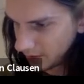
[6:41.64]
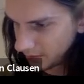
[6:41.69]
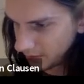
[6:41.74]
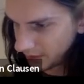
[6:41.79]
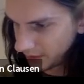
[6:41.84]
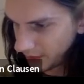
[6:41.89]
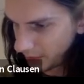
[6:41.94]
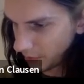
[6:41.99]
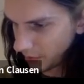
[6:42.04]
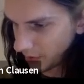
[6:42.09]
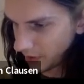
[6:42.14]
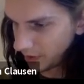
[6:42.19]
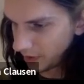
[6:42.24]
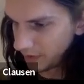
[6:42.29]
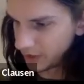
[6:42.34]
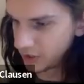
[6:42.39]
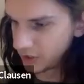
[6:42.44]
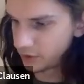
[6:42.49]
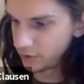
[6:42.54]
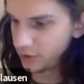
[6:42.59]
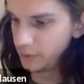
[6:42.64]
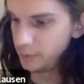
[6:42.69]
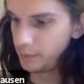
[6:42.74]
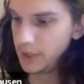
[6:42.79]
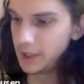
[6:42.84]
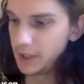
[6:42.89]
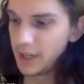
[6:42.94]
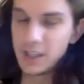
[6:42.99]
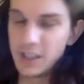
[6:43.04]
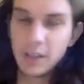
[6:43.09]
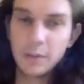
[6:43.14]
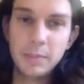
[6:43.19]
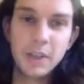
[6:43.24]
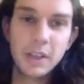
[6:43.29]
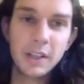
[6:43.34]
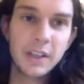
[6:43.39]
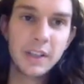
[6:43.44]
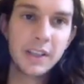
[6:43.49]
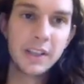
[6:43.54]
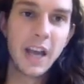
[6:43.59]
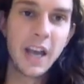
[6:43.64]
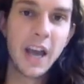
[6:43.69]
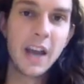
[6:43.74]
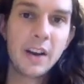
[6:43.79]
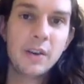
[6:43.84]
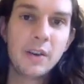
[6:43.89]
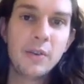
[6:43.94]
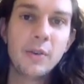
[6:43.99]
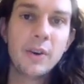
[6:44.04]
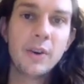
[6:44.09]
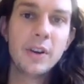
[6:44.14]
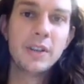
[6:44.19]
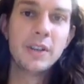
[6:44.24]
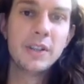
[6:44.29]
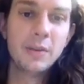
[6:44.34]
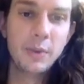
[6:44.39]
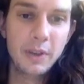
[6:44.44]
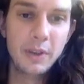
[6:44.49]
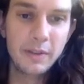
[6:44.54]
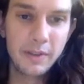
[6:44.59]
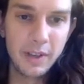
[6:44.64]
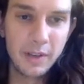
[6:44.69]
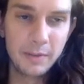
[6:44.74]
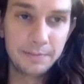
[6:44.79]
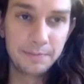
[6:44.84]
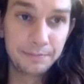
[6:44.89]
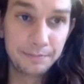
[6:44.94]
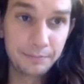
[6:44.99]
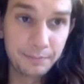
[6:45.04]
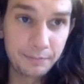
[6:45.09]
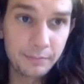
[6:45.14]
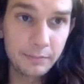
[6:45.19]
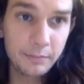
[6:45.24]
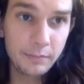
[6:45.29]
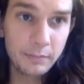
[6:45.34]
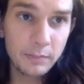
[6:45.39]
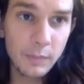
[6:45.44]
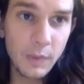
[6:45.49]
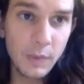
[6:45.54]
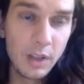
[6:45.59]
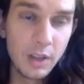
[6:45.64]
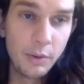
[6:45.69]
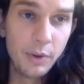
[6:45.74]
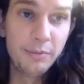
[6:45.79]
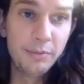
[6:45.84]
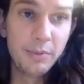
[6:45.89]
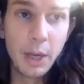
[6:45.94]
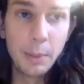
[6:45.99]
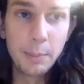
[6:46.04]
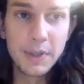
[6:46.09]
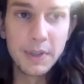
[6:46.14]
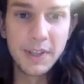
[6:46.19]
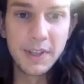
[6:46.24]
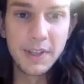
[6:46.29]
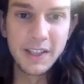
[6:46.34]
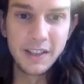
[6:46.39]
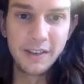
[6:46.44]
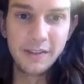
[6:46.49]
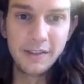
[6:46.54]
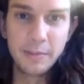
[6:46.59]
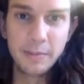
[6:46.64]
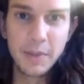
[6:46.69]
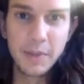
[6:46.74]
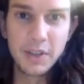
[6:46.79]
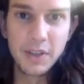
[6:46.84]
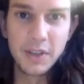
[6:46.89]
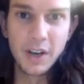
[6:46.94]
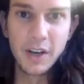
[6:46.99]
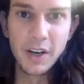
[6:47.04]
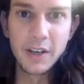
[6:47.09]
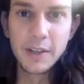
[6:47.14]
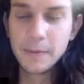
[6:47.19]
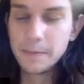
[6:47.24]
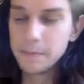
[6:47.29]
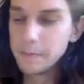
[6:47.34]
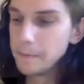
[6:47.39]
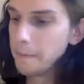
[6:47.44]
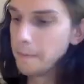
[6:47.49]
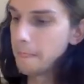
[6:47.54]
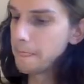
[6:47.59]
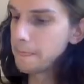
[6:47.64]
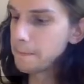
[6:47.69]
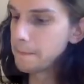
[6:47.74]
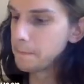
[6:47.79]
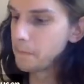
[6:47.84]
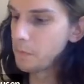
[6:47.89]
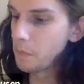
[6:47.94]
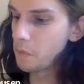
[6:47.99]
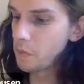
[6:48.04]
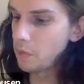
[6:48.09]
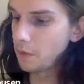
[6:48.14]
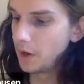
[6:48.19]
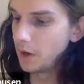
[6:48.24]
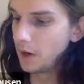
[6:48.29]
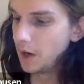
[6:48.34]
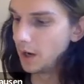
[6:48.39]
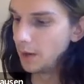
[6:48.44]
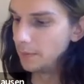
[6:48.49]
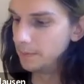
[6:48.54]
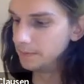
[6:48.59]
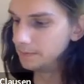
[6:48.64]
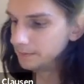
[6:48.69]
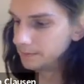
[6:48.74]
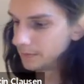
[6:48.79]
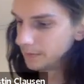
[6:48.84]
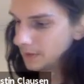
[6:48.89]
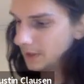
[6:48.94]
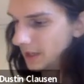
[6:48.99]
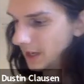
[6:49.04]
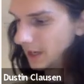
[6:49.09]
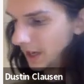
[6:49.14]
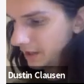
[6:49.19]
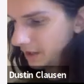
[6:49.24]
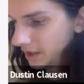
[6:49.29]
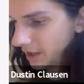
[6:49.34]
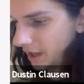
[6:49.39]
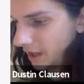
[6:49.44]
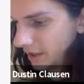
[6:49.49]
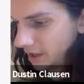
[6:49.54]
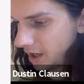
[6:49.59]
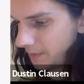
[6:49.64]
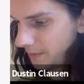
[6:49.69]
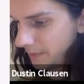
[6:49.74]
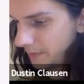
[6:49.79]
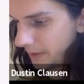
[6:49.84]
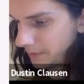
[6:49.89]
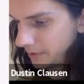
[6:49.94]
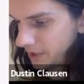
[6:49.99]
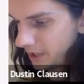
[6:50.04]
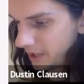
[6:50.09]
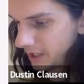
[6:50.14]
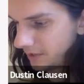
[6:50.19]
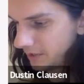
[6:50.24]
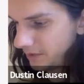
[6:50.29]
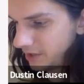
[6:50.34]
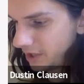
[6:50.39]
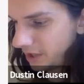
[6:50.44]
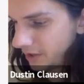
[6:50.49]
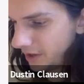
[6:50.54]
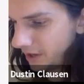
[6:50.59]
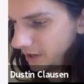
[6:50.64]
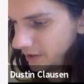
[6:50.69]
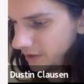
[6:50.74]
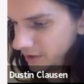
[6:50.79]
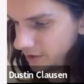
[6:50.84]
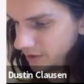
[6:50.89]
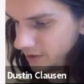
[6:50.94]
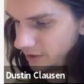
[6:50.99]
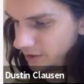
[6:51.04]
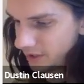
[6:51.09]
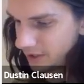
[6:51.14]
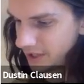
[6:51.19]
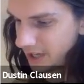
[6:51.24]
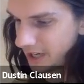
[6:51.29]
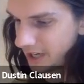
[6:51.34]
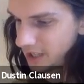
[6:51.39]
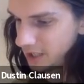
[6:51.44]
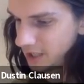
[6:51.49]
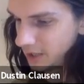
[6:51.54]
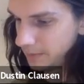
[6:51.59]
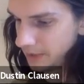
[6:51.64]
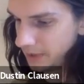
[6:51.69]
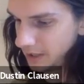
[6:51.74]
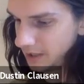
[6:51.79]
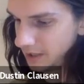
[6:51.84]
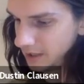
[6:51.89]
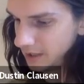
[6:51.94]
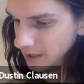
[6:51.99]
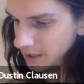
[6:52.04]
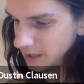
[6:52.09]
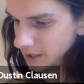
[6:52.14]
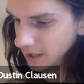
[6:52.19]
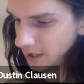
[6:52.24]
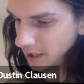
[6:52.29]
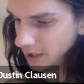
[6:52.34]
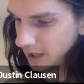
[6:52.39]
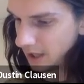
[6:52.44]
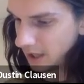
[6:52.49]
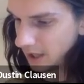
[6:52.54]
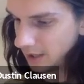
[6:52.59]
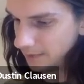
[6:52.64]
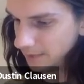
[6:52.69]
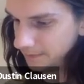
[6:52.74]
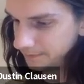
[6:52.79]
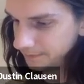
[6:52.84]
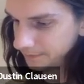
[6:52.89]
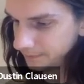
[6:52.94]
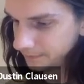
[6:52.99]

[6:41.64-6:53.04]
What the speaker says: framework of extremely nice abelian categories that we've been emphasizing from the start. And the compact projective generators you can take to be well,